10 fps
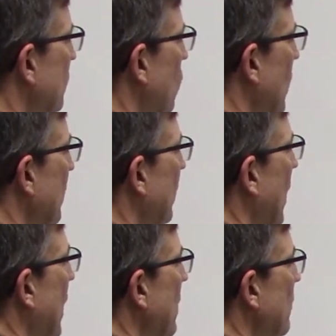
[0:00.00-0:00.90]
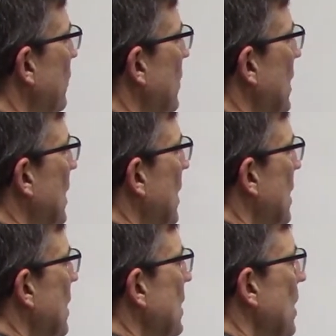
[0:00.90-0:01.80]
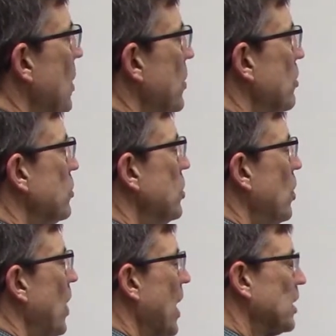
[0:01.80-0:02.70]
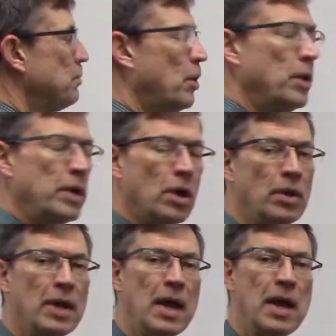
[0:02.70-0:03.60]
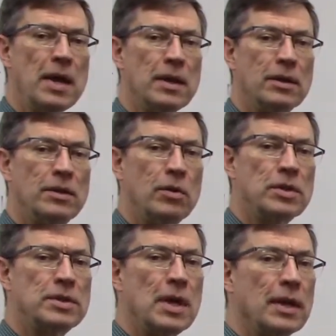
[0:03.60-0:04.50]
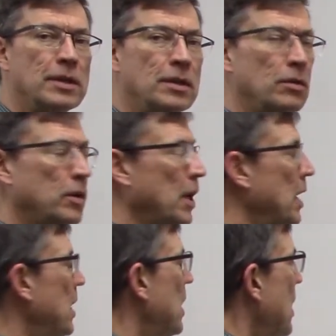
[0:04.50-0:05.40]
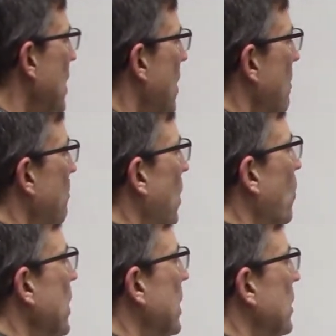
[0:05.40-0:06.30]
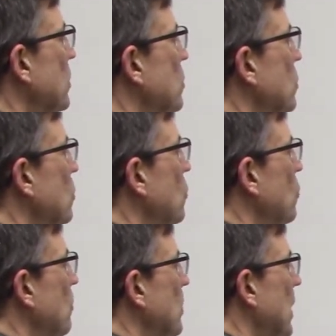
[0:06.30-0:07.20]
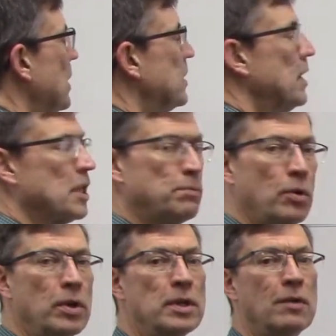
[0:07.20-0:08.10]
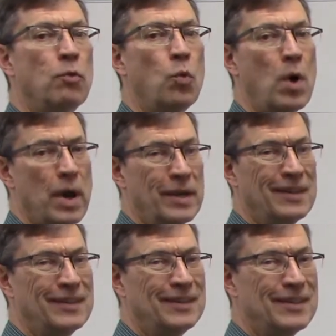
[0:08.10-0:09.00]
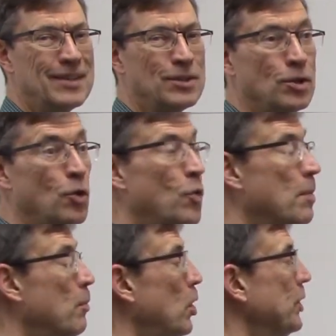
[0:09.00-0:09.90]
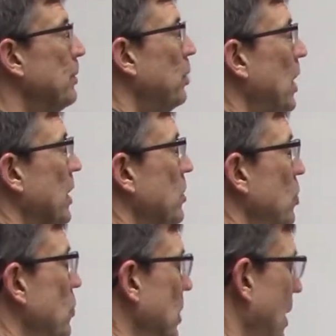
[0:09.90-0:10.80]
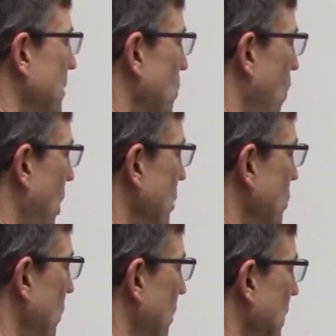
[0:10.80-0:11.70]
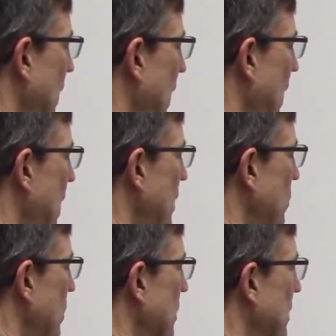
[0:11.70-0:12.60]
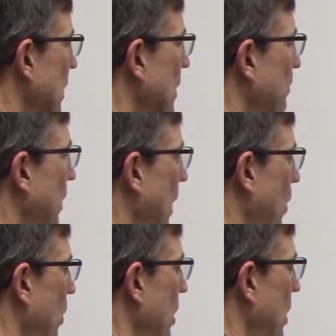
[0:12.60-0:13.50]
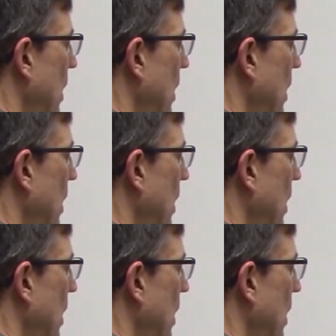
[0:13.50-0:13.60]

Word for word: 25. There's no exponent on the a. Notice that, okay? But we can assume that it's an exponent of 1. So we're multiplying 2 times 1, so we would get a to the second power,